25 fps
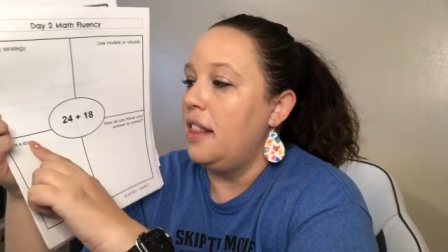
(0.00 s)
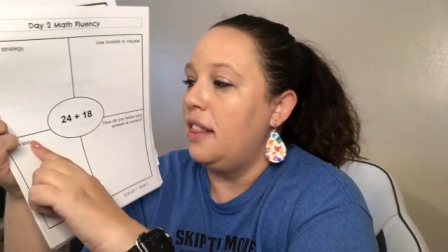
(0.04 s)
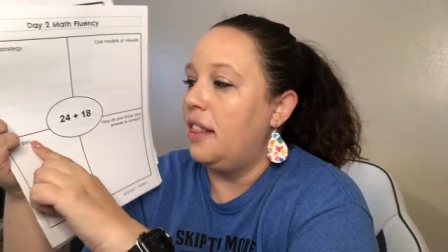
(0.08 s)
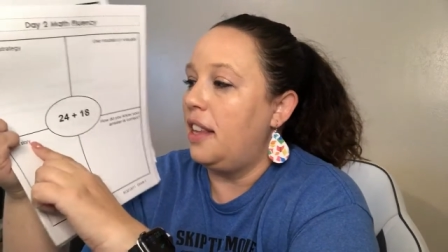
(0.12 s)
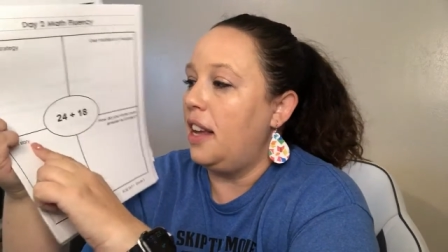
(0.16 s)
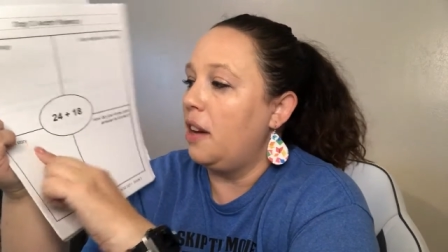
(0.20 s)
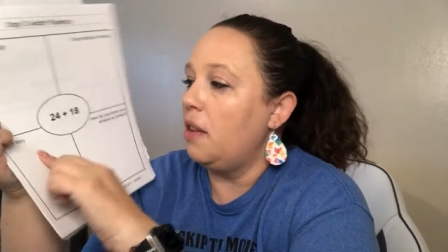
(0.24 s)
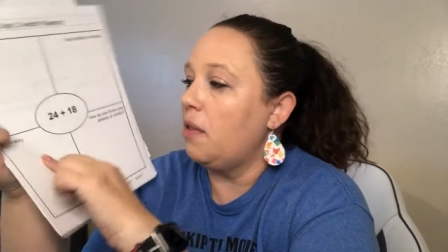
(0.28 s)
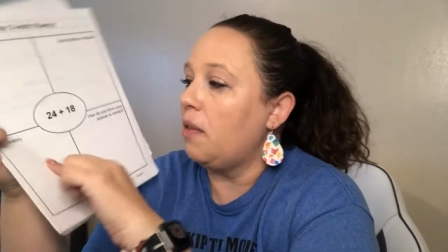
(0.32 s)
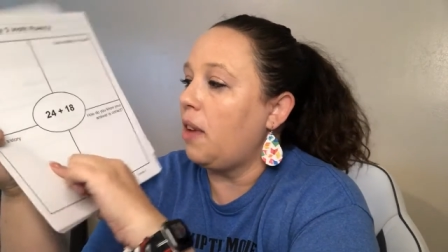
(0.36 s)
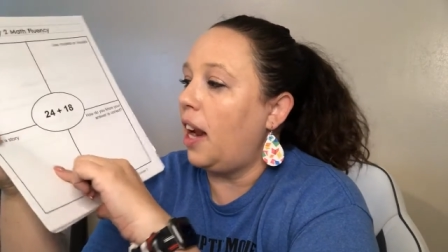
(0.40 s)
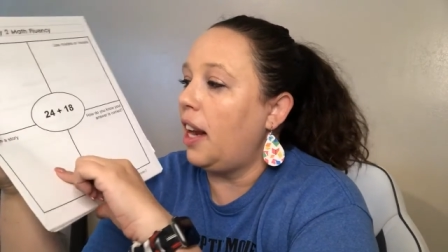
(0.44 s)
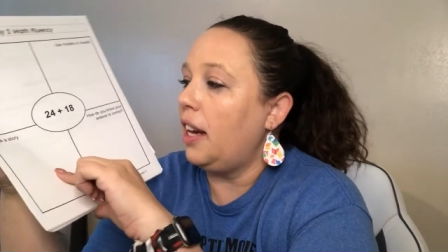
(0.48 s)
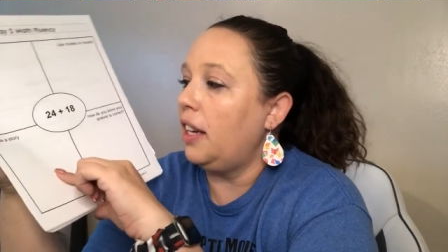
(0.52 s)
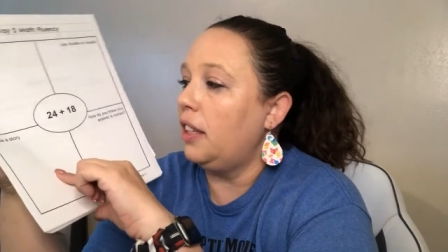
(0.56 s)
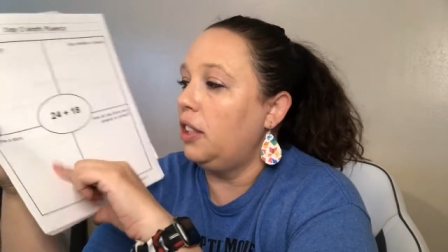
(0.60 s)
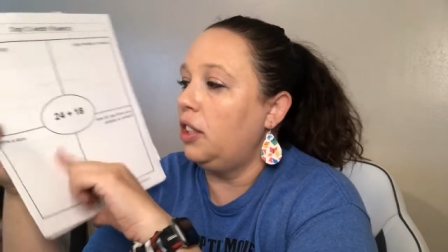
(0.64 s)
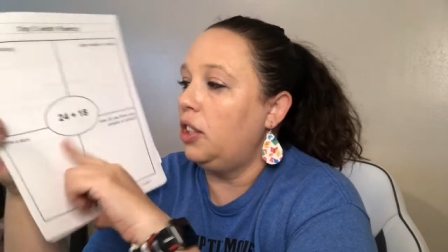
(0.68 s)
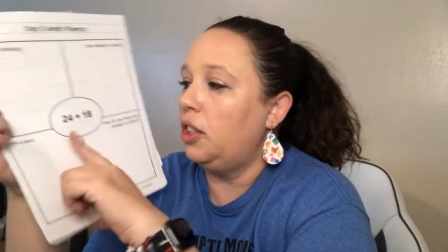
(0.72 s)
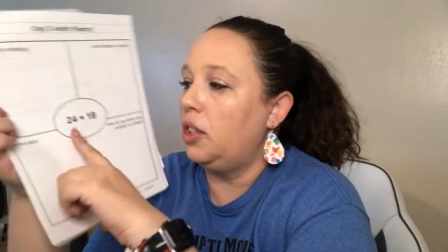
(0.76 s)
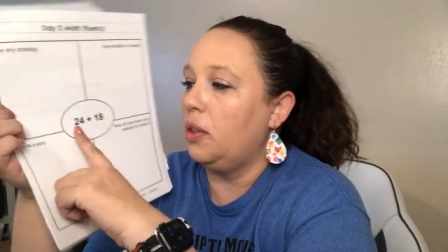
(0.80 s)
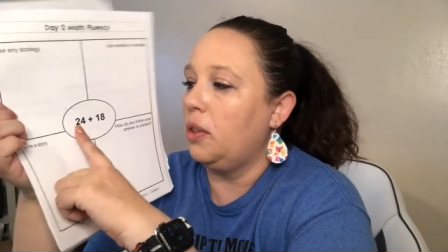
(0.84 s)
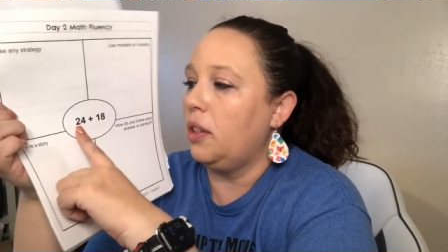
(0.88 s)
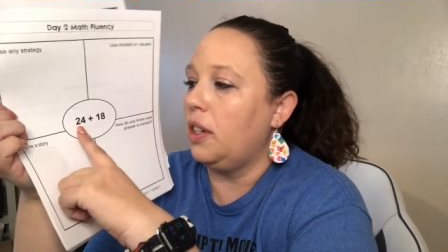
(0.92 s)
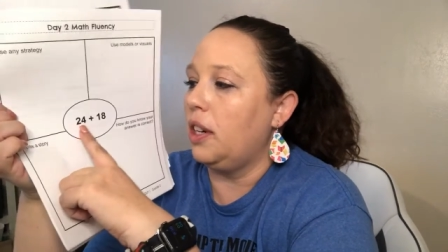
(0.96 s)
Then write a
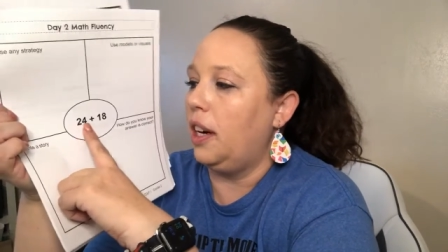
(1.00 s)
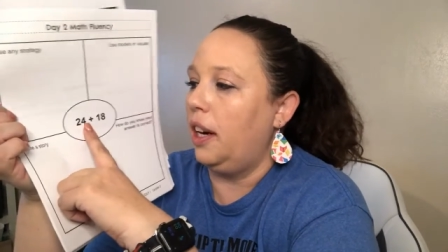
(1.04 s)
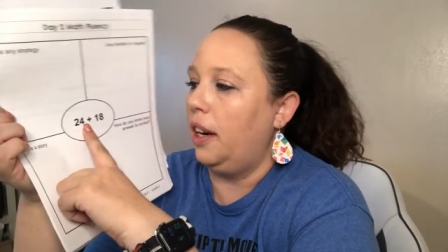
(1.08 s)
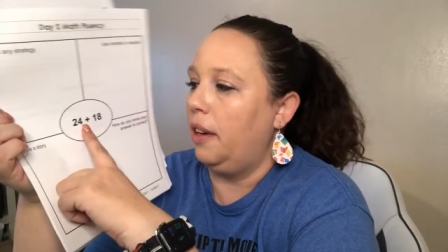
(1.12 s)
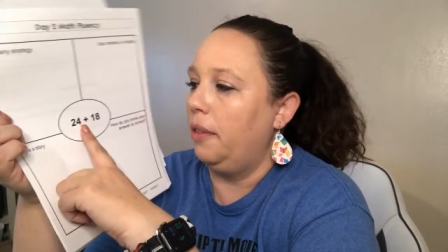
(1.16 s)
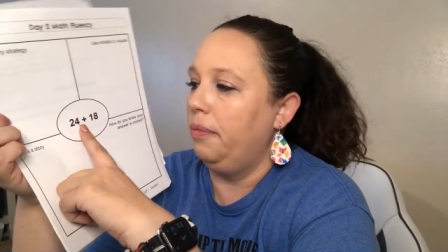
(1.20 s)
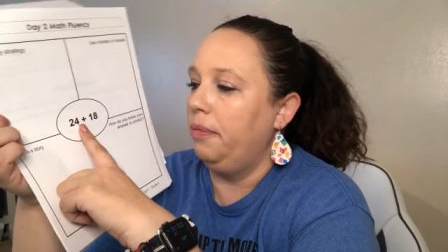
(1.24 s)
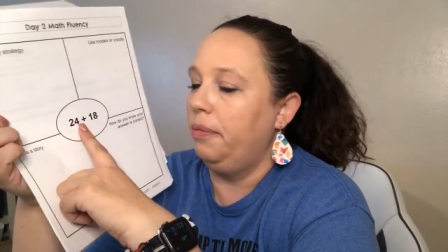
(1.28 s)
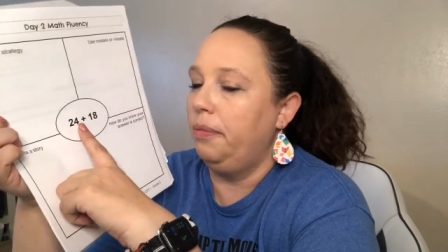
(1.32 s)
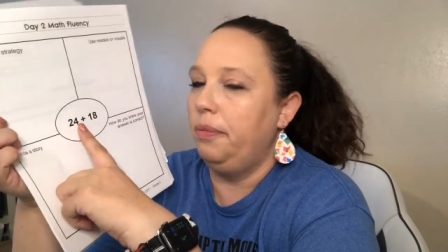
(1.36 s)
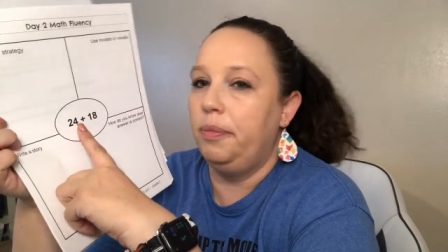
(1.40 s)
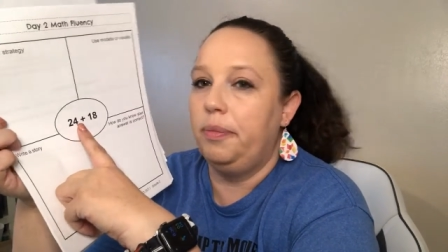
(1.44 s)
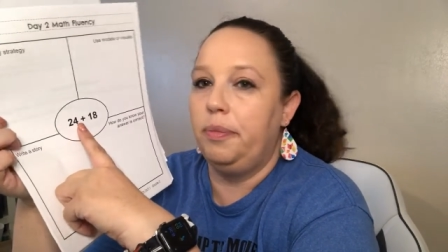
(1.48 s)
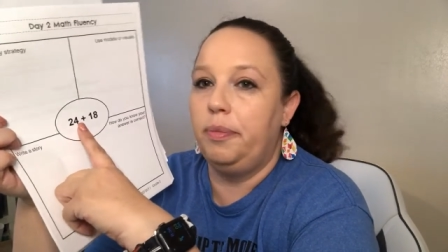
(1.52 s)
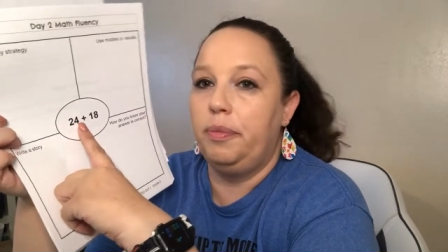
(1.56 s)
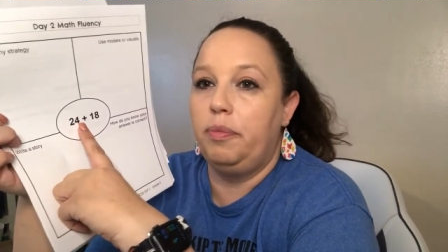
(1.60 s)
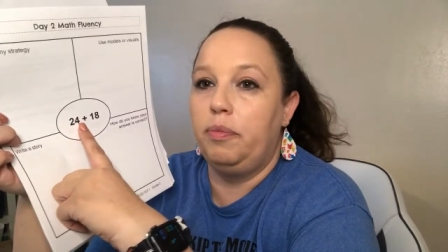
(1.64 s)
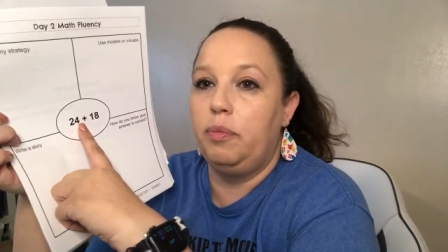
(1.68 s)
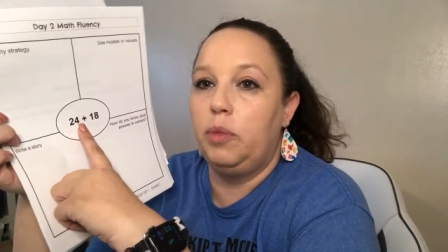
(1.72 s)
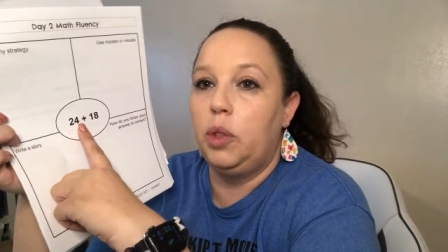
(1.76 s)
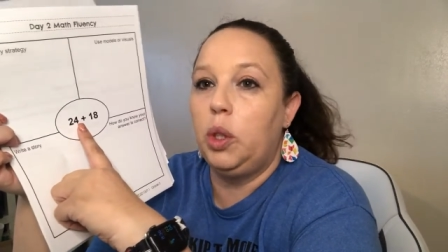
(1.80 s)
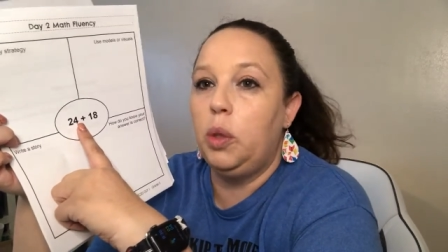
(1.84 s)
story. Hmm,